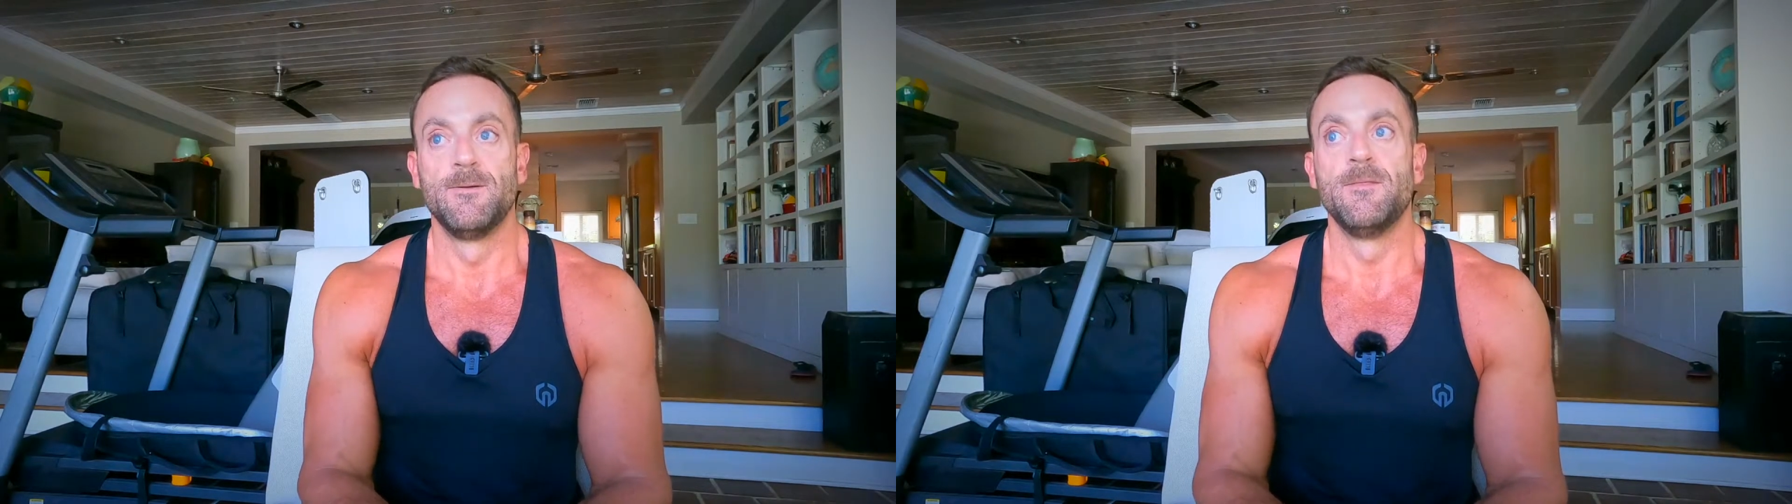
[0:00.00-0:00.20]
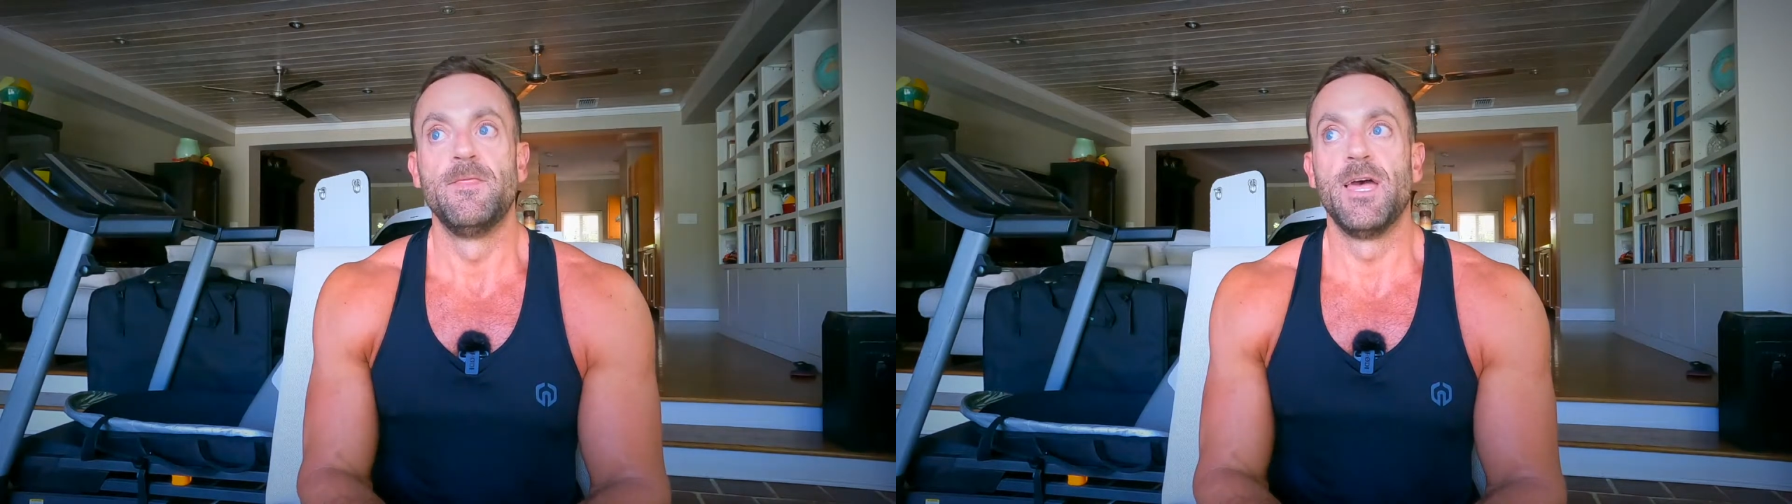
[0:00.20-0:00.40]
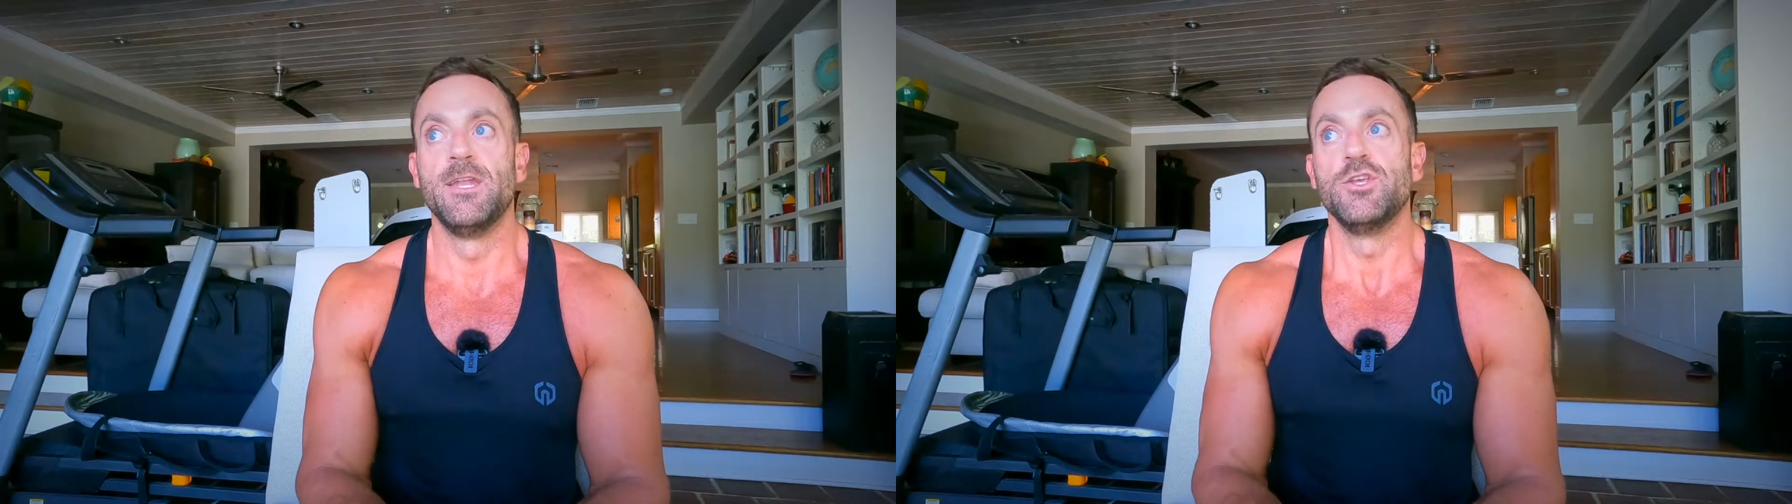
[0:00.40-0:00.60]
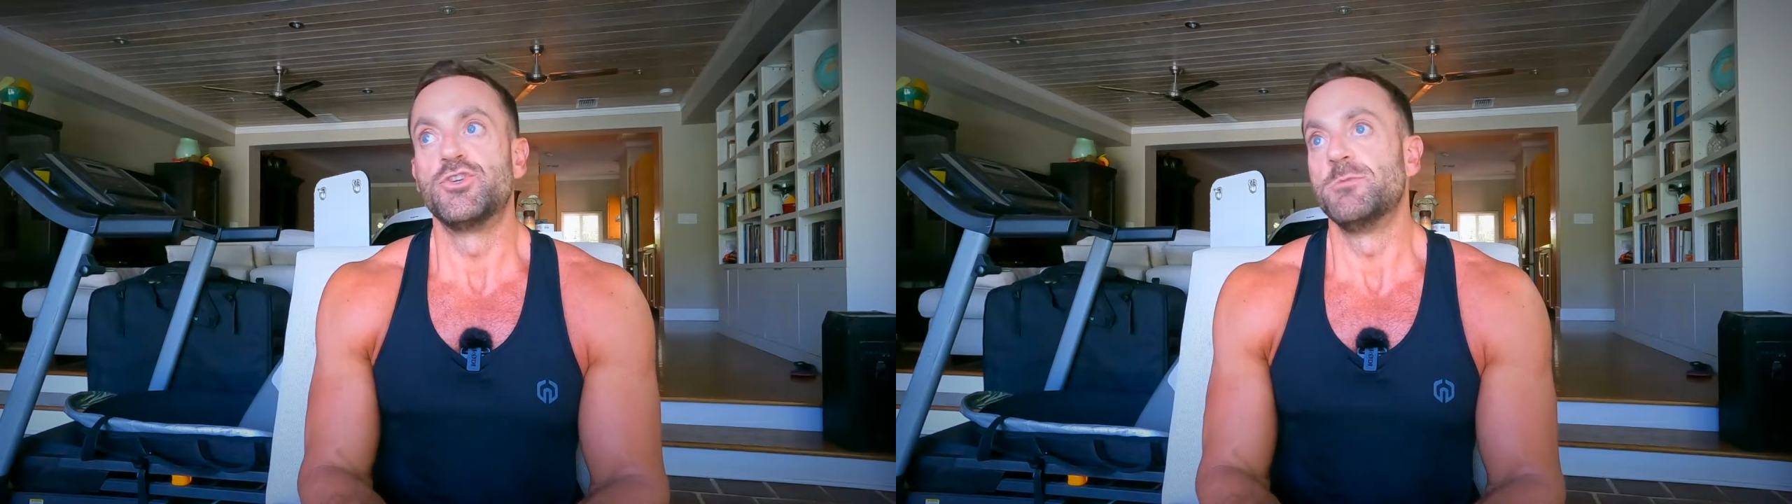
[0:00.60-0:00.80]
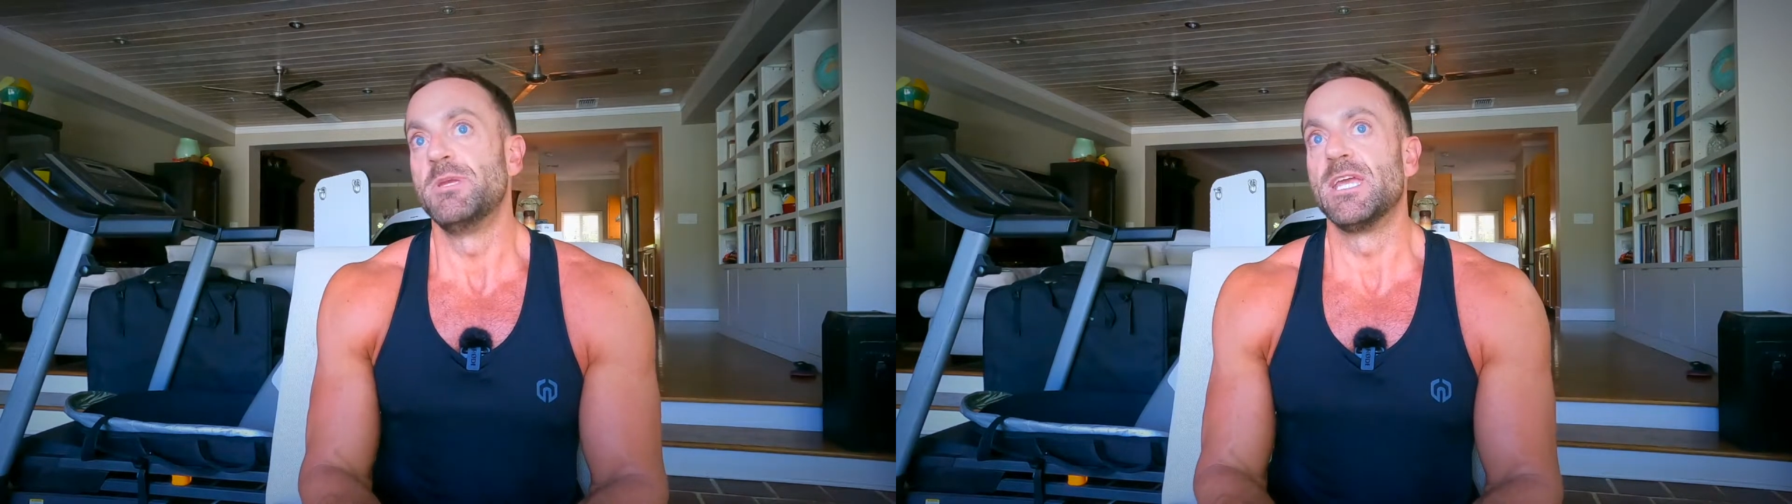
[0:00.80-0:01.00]
then you
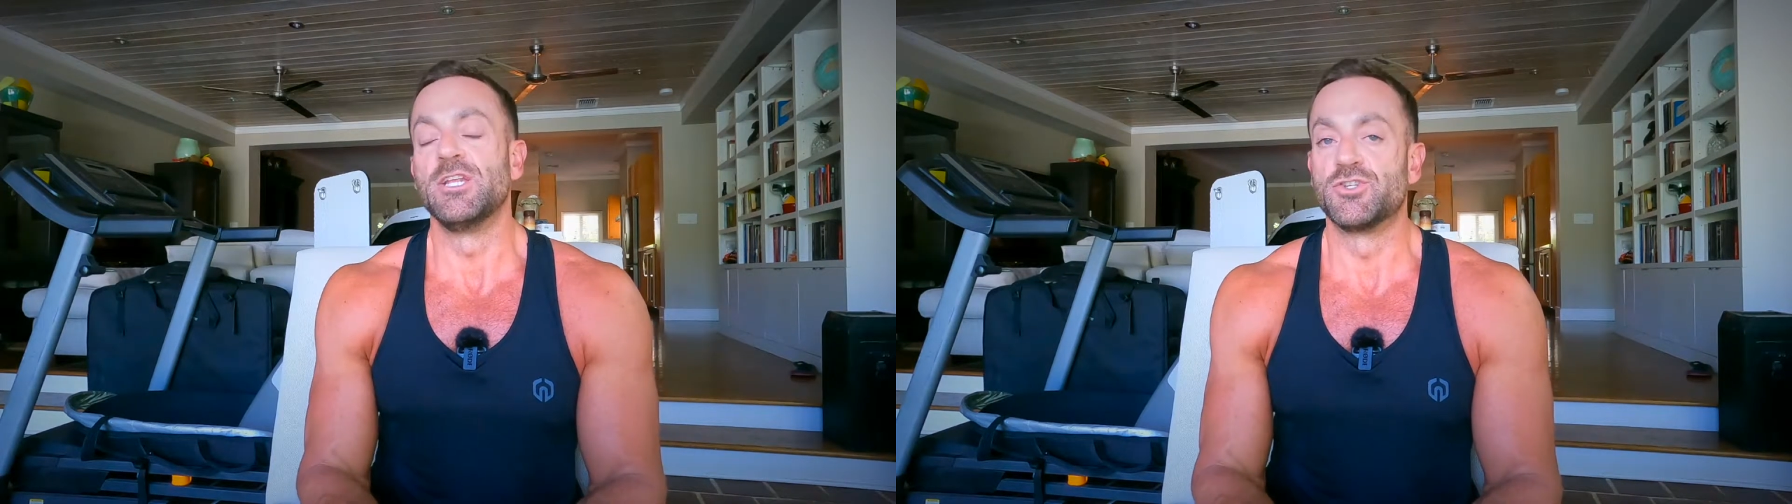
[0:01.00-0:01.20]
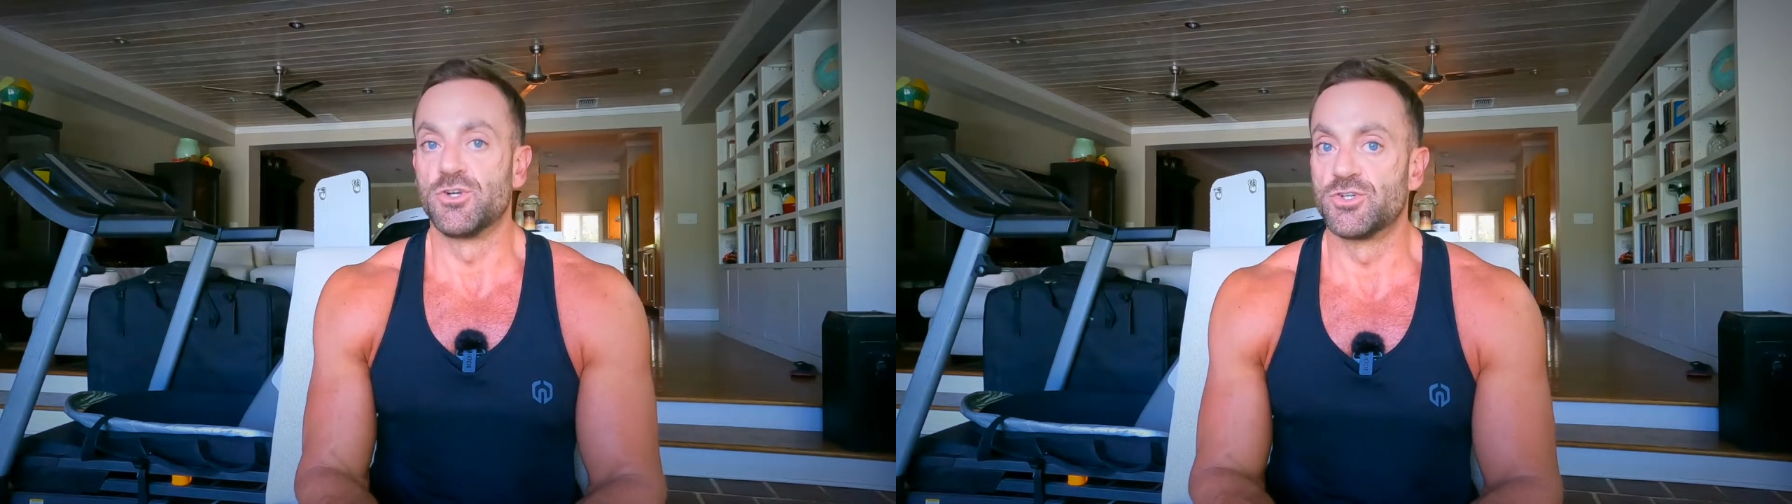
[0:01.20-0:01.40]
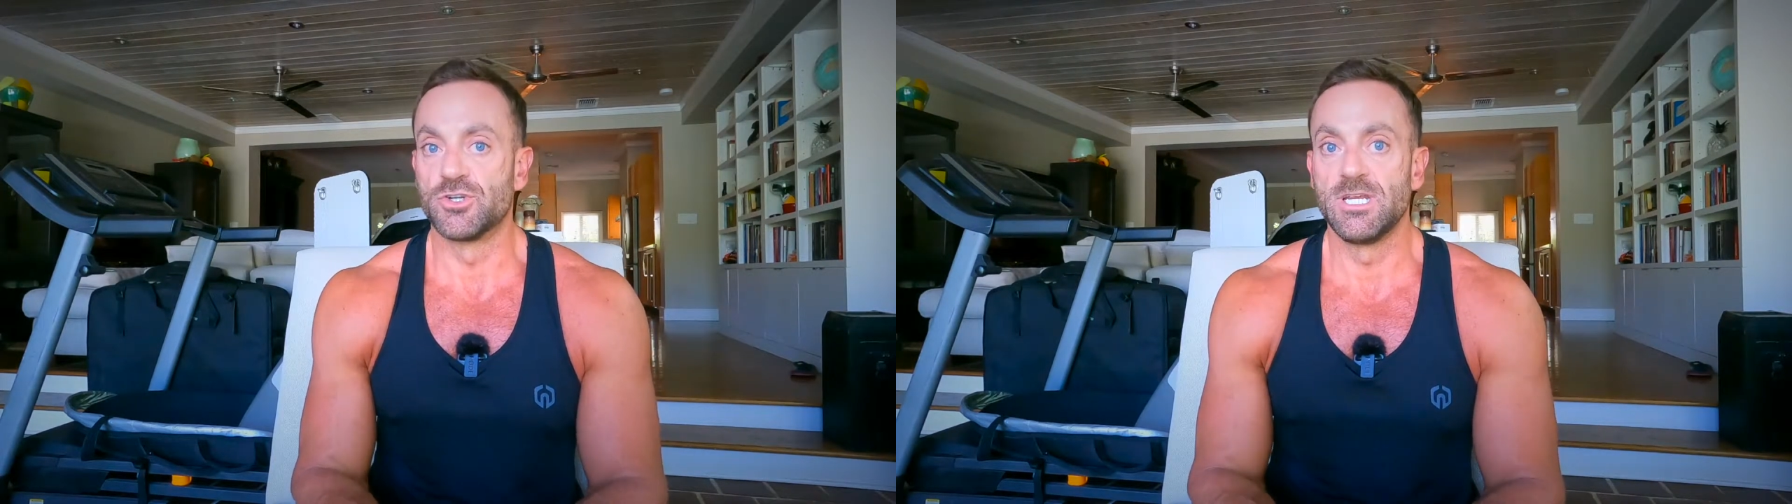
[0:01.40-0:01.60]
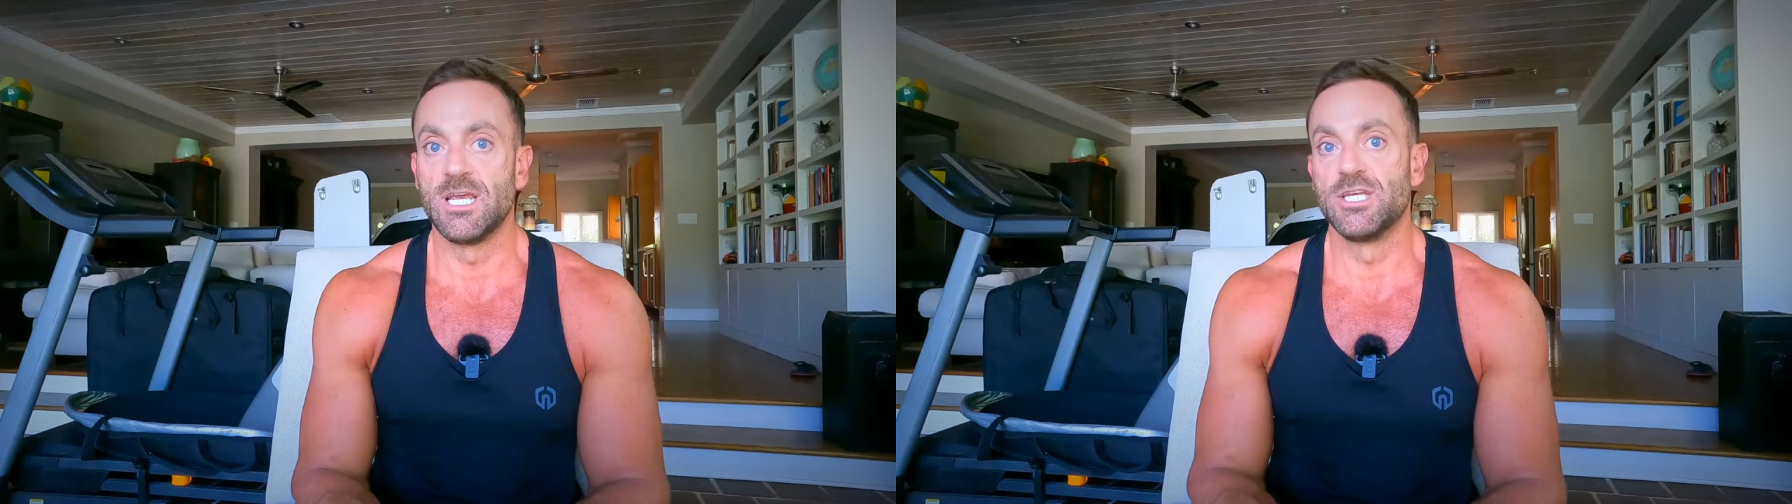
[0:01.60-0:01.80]
should be getting surgery